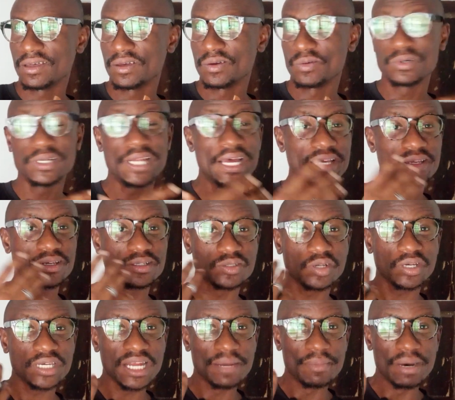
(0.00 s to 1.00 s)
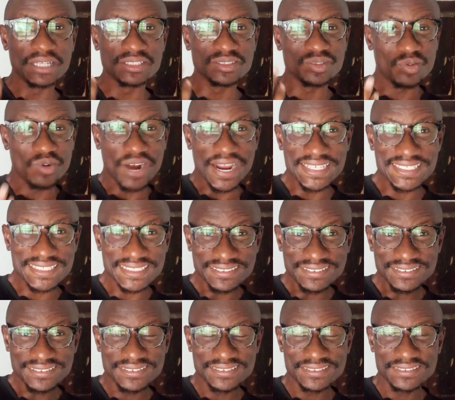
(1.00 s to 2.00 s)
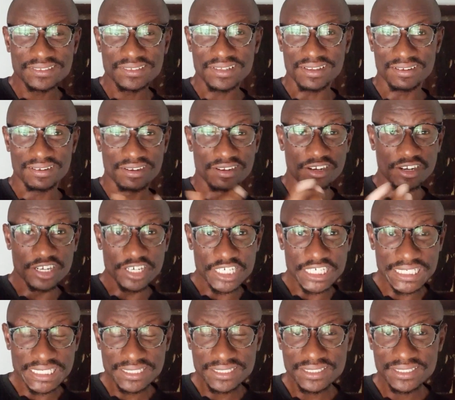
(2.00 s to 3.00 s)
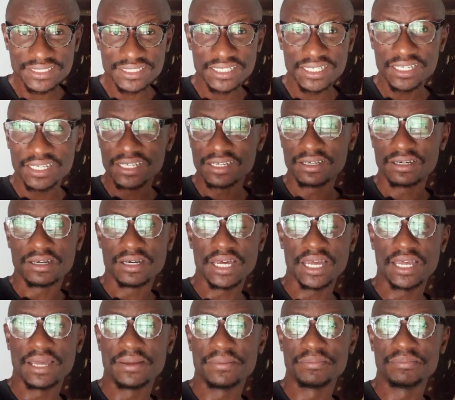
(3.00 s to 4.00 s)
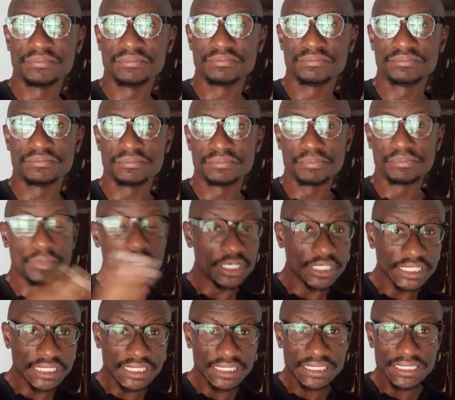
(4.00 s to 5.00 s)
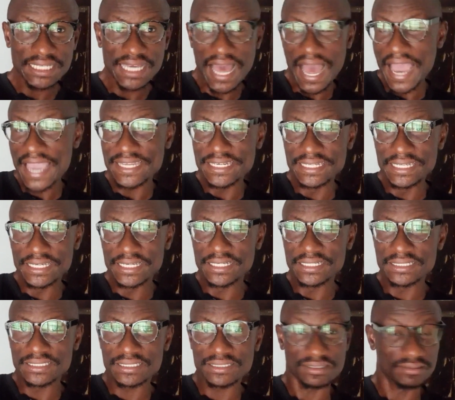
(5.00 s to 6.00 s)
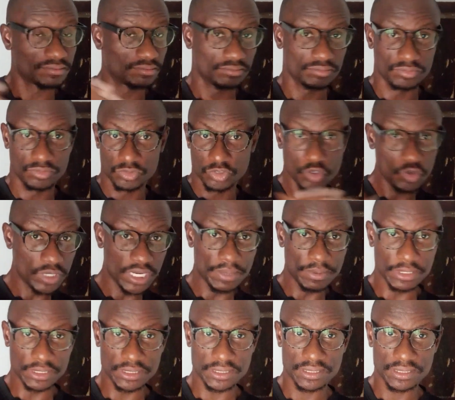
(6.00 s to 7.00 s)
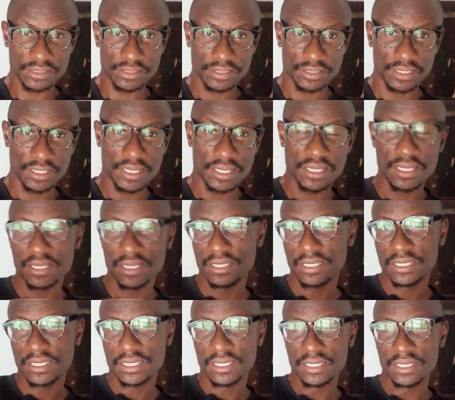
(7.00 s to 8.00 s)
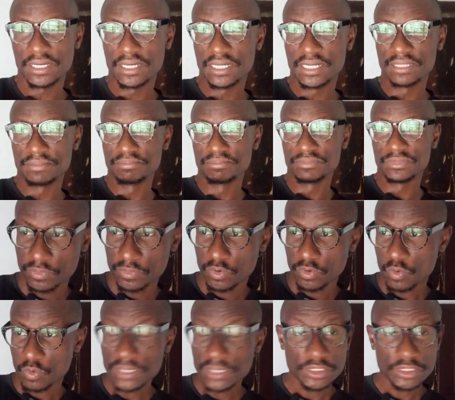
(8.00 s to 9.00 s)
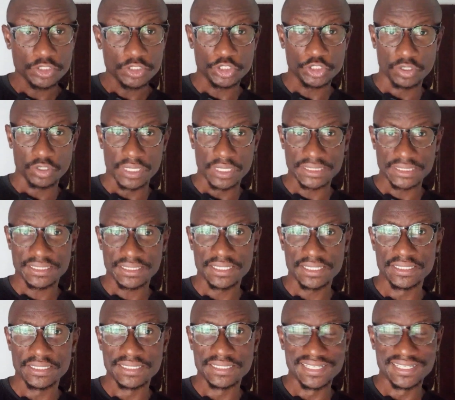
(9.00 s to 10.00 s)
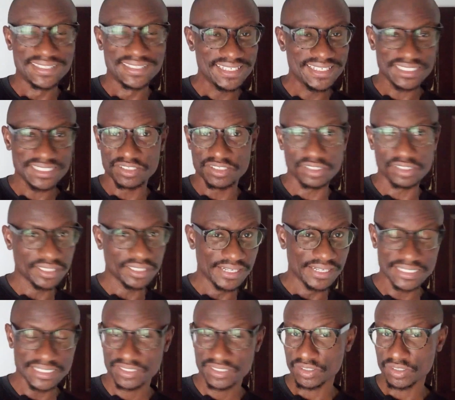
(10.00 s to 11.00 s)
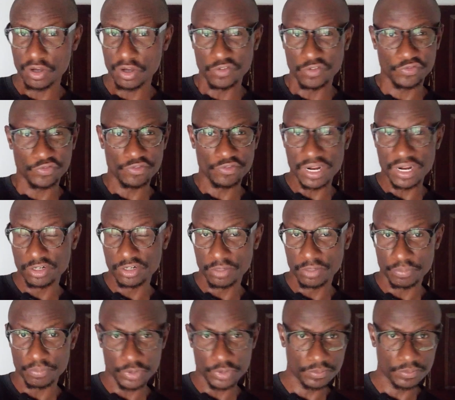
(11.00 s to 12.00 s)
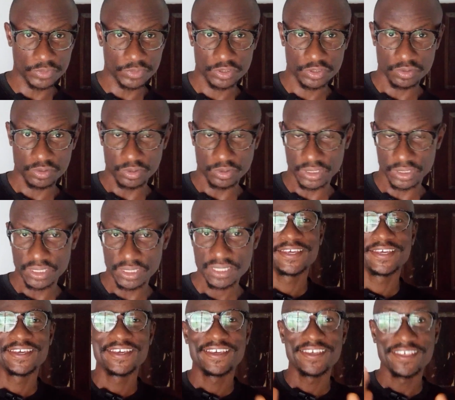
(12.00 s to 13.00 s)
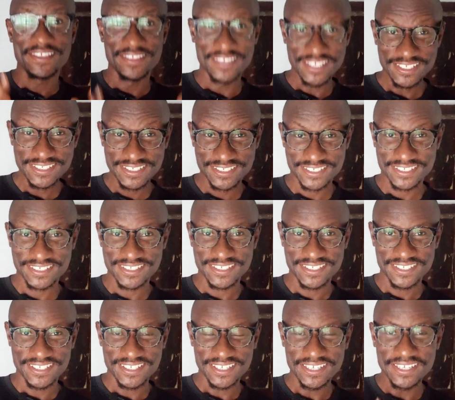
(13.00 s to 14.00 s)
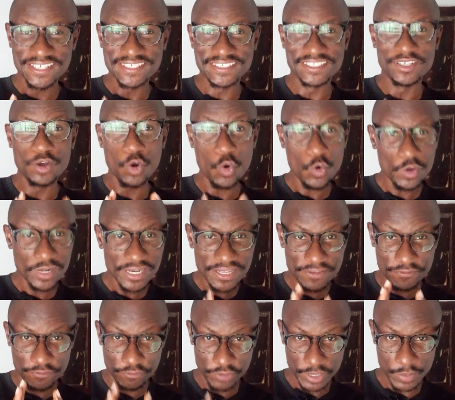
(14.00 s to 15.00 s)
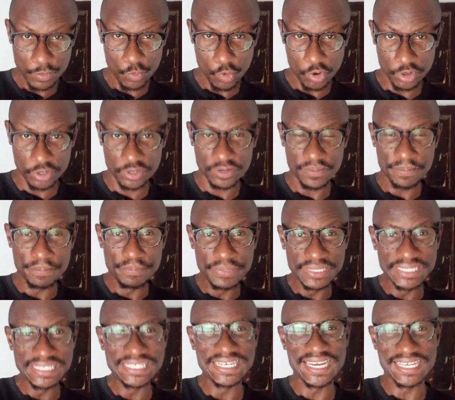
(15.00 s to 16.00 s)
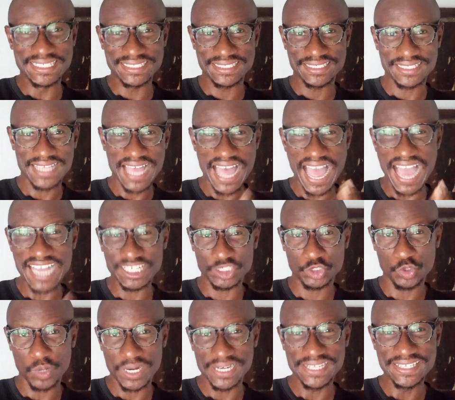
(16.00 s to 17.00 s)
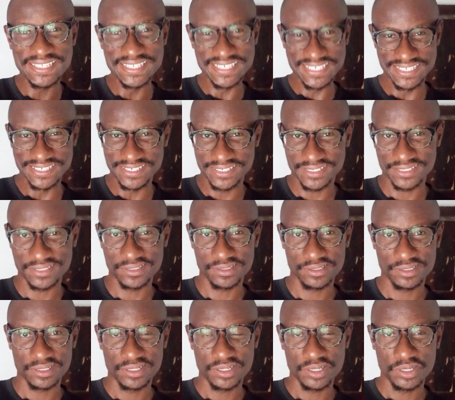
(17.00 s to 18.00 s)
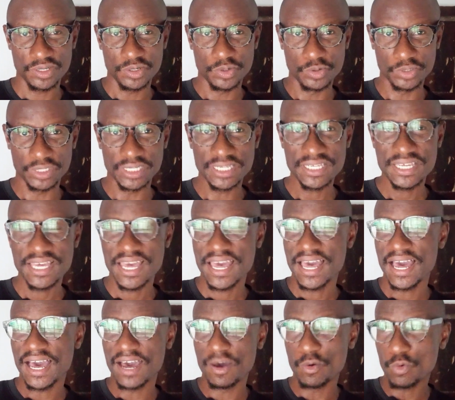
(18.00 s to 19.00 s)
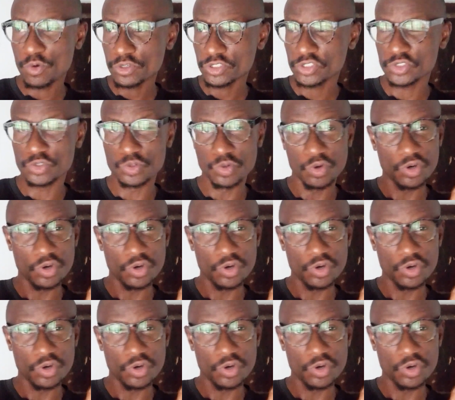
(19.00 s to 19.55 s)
whether you're talking about writing, learning, money, ideas, you name it. And one thing you should understand is that this is not a list of random prompts, okay? This is the only framework beginners actually need, okay? And once you